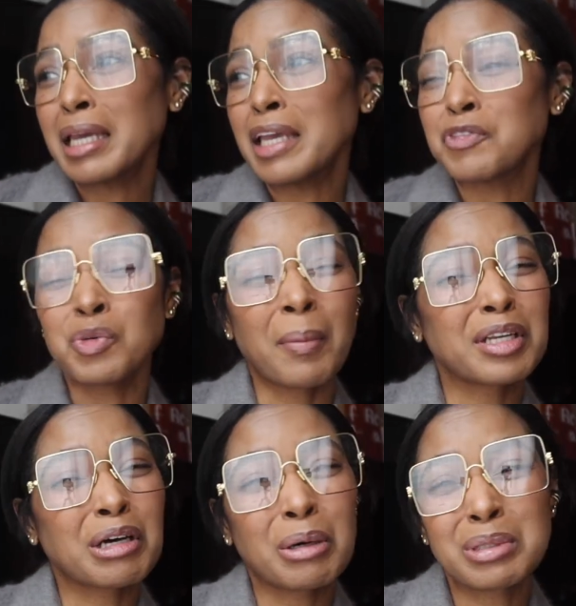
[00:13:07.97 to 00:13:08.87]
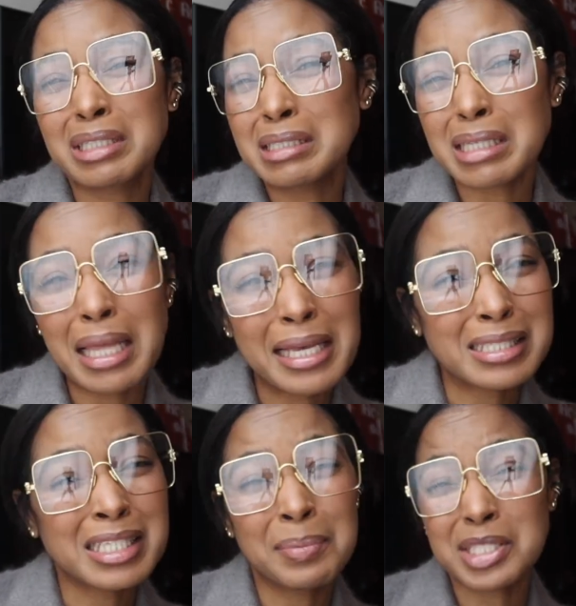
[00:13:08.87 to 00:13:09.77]
If you want me to go to these
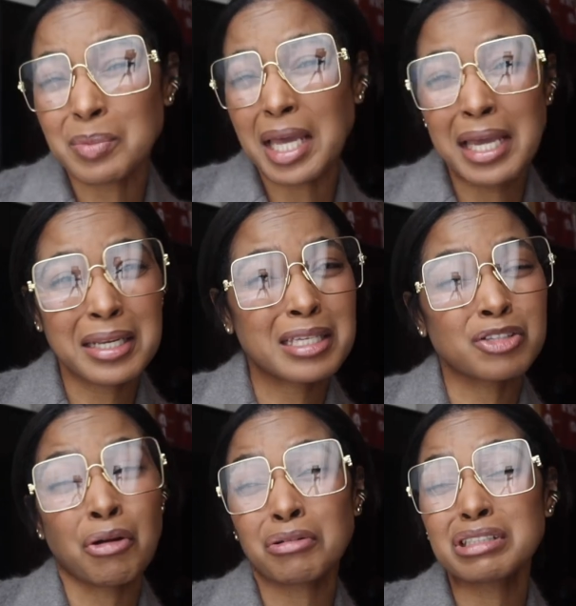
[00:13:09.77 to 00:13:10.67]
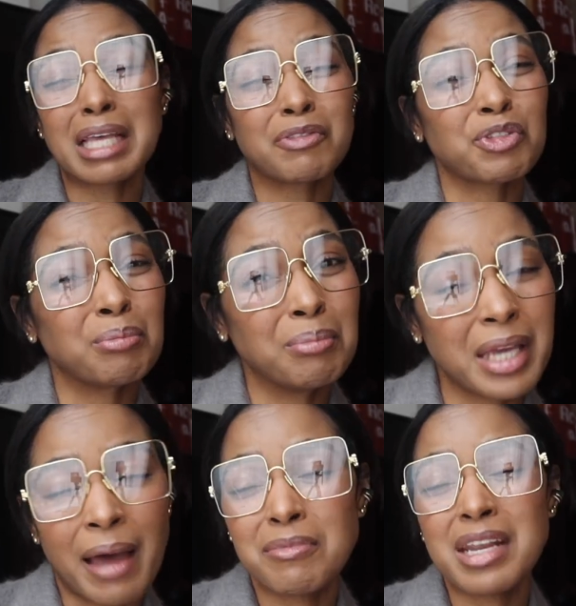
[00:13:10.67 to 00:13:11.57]
classes, give me some candy, because, girl, this ain't for
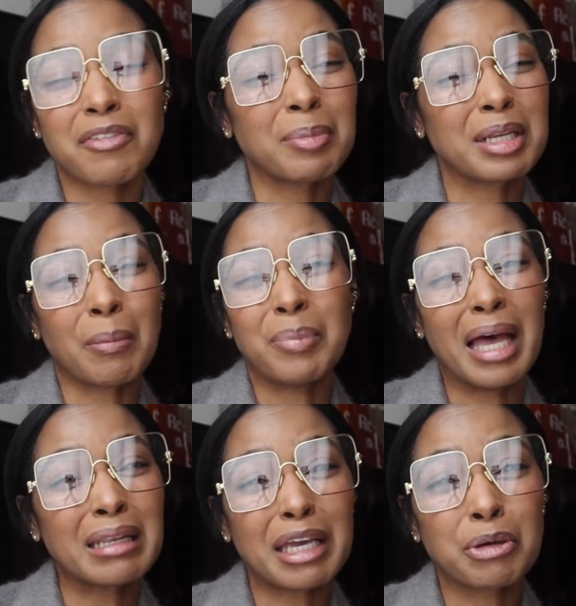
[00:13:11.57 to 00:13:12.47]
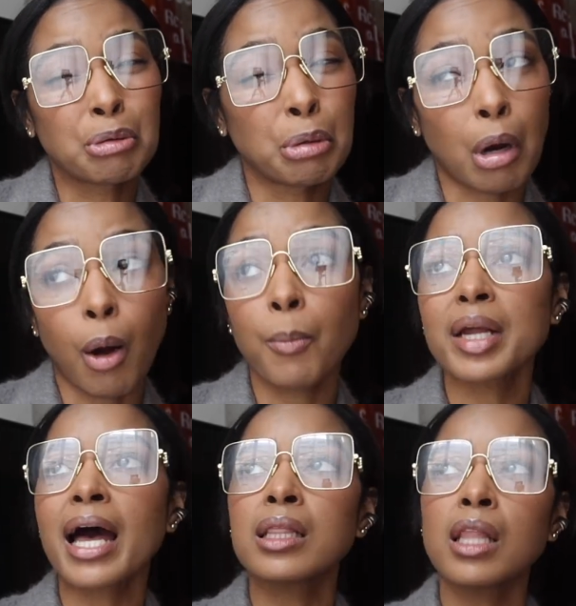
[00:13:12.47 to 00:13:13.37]
me. I've never been a ballet girl, but
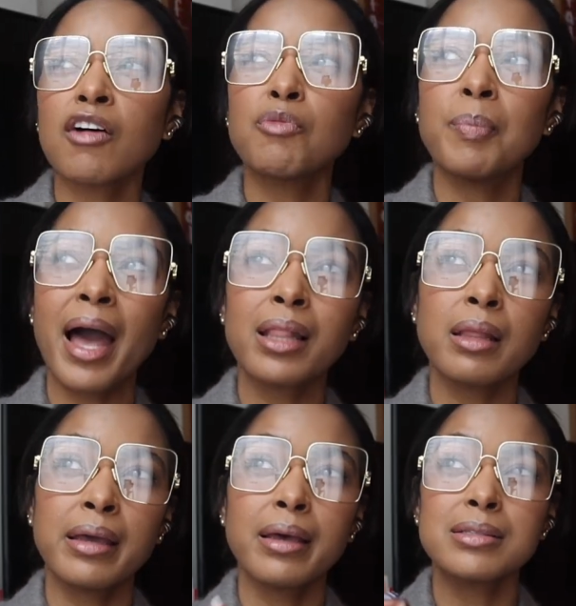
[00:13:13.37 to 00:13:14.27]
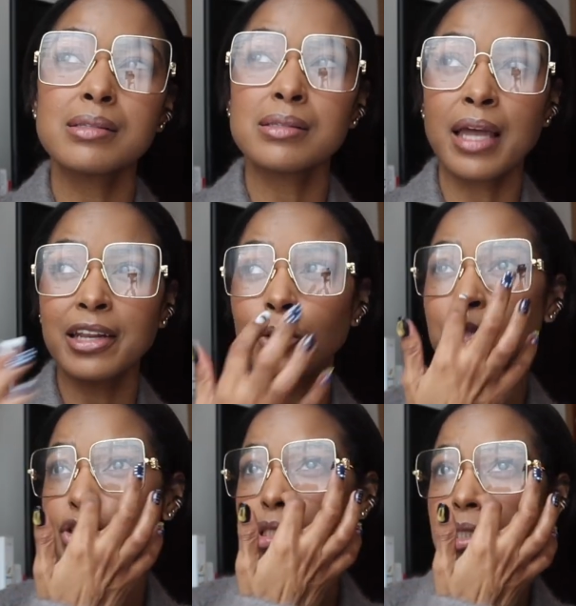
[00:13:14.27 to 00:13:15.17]
I love ballet aesthetic,
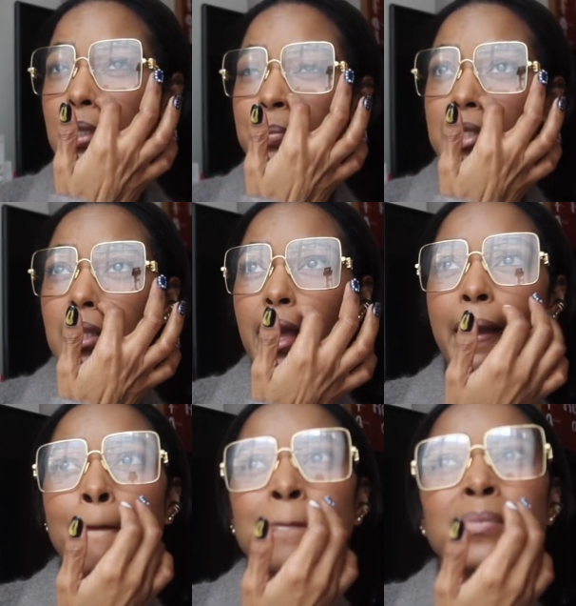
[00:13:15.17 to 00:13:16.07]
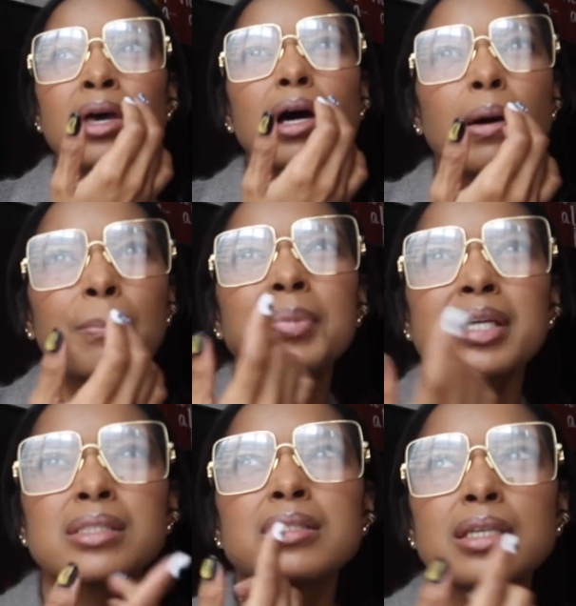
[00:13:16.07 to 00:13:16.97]
which is going to be, like, a
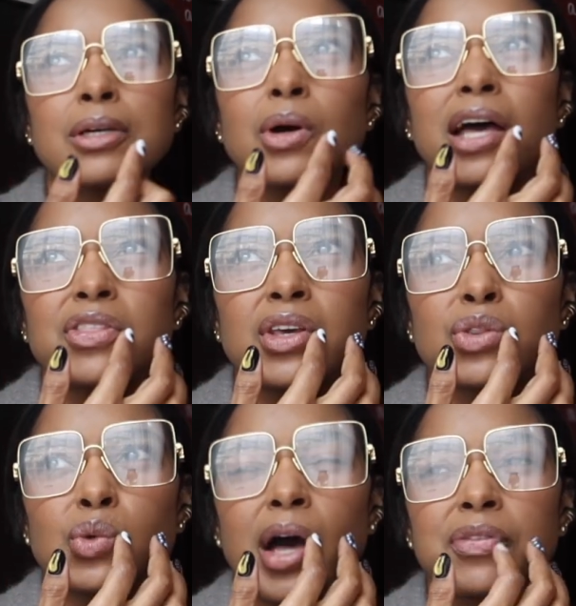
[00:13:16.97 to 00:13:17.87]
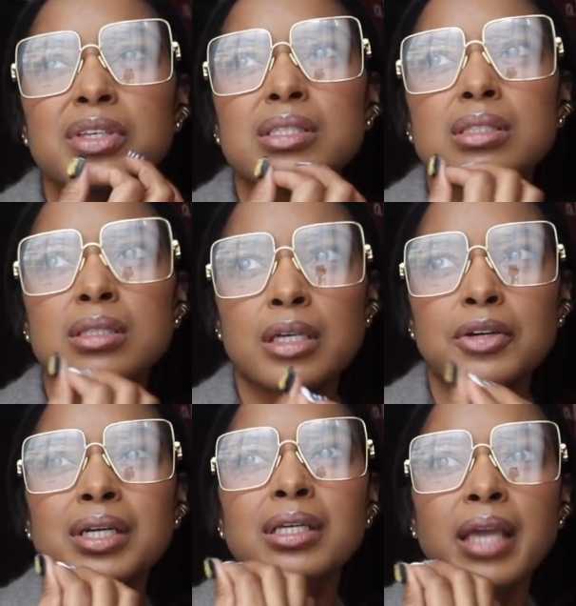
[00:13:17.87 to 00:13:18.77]
big deal, I think, throughout this
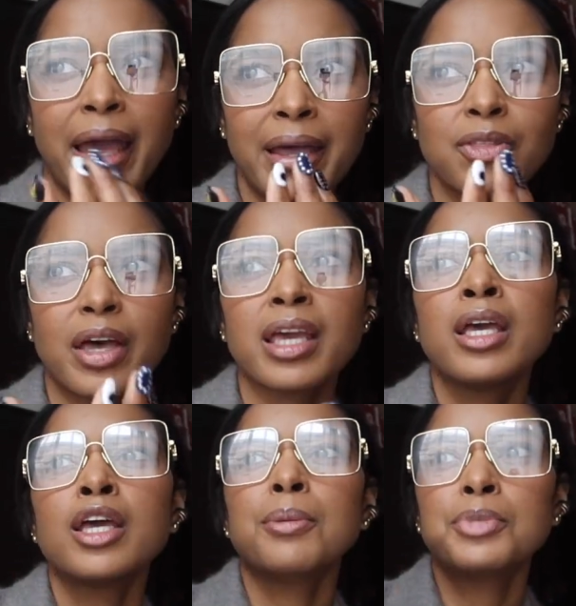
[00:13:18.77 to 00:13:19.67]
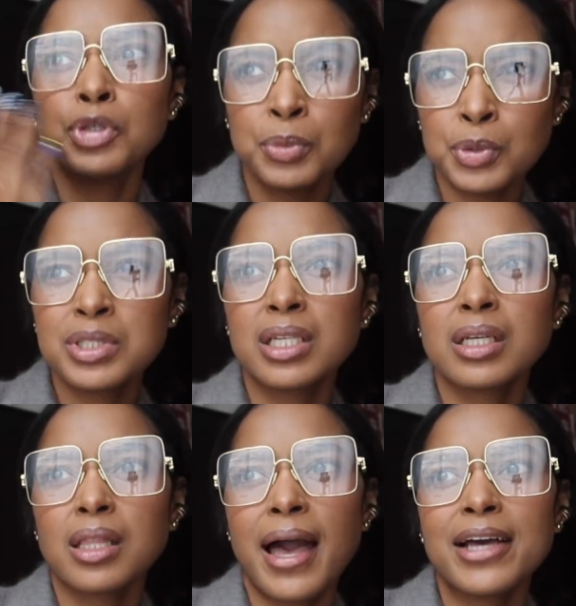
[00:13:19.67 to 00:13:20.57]
year again. Like, Miu Miu did
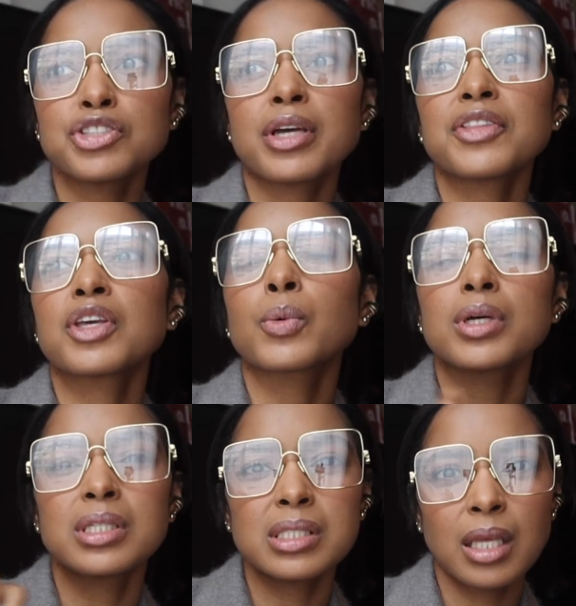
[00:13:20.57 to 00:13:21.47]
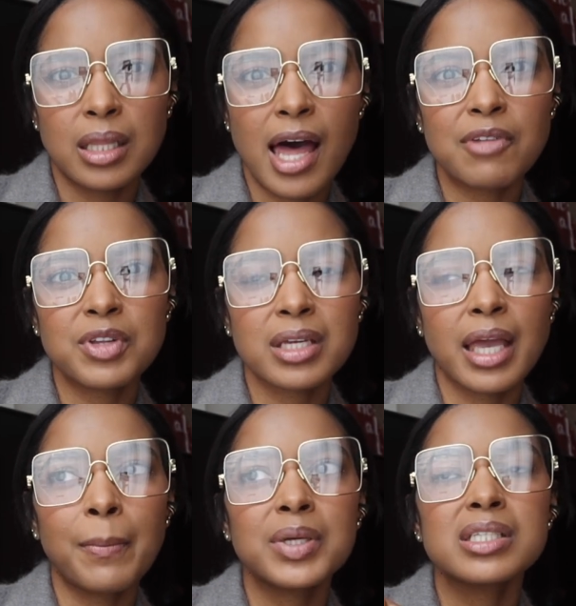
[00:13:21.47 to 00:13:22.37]
it last year. I think we're going to see a lot of it
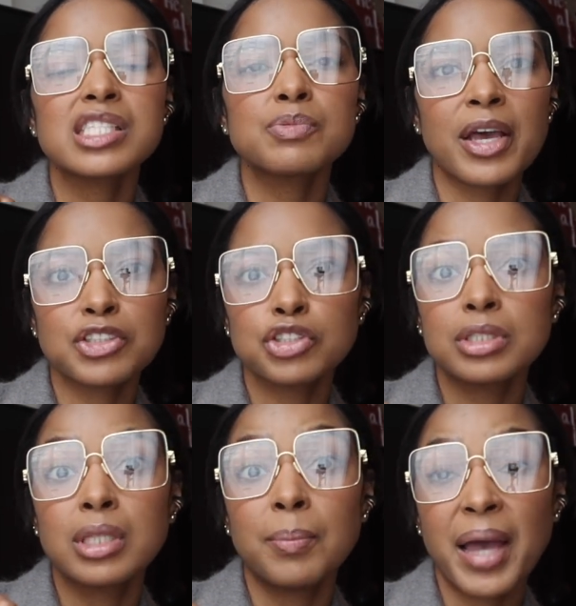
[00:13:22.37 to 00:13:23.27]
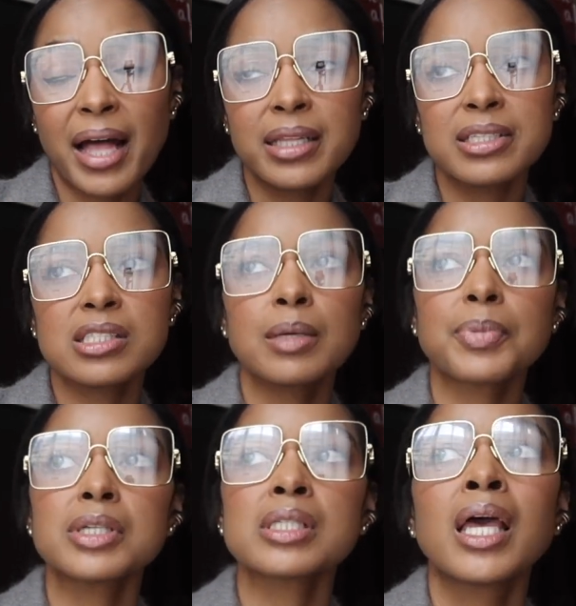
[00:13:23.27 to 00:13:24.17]
again, but especially the ballet
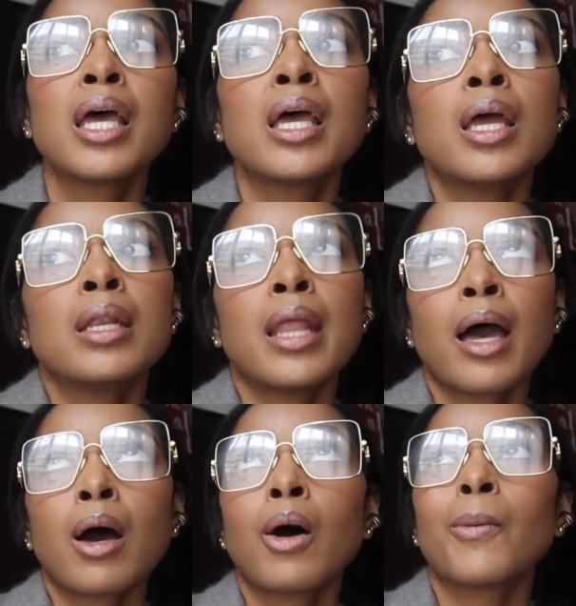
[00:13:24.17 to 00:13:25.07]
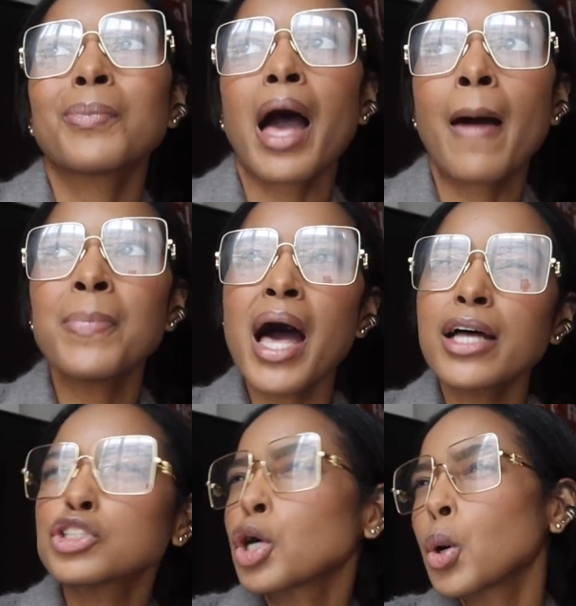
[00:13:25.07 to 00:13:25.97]
slippers. Now, I'm
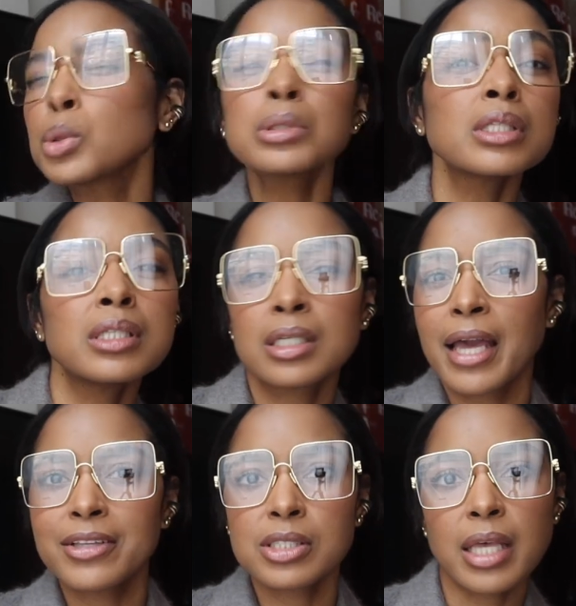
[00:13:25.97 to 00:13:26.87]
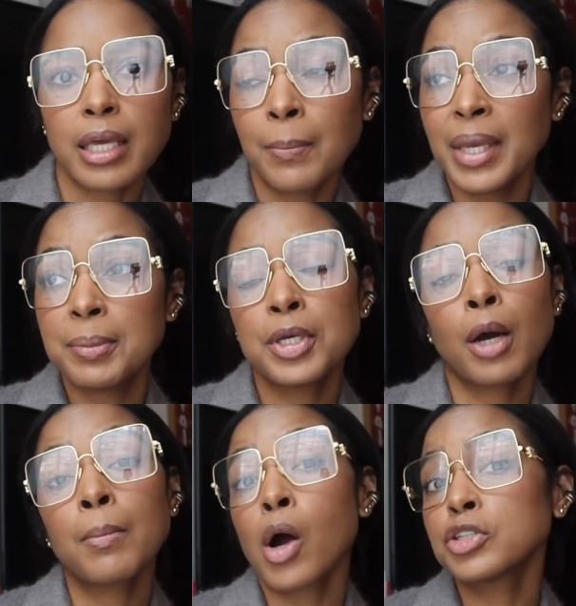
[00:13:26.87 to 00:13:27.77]
not totally against, like, maybe
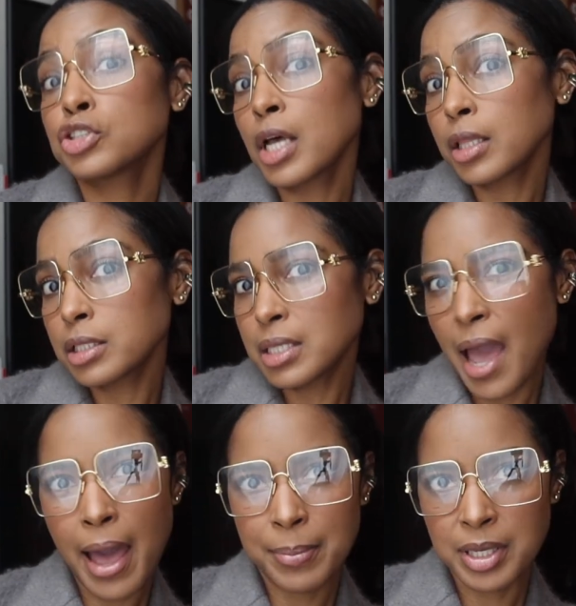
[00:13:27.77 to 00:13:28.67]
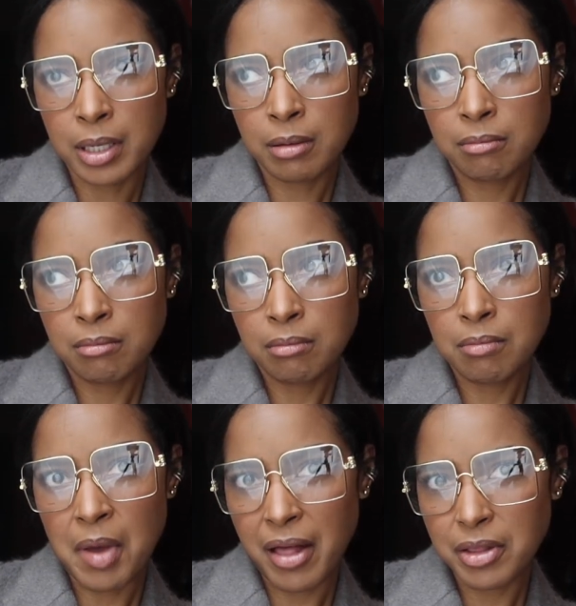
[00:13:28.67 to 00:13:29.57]
a Margiela Tabby
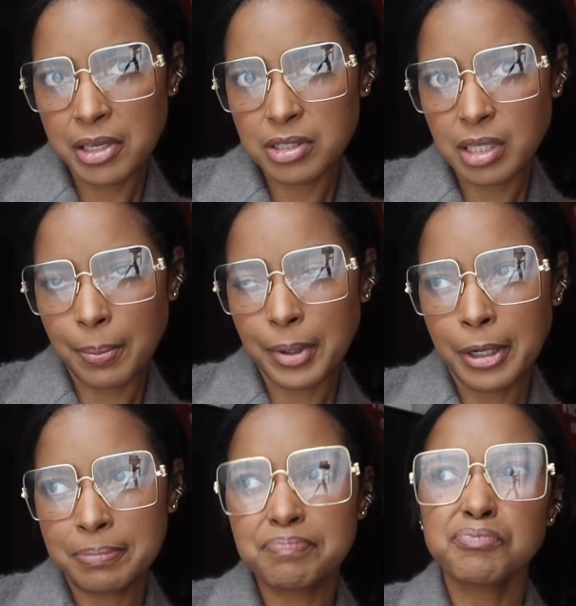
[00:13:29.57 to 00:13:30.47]
ballet slipper.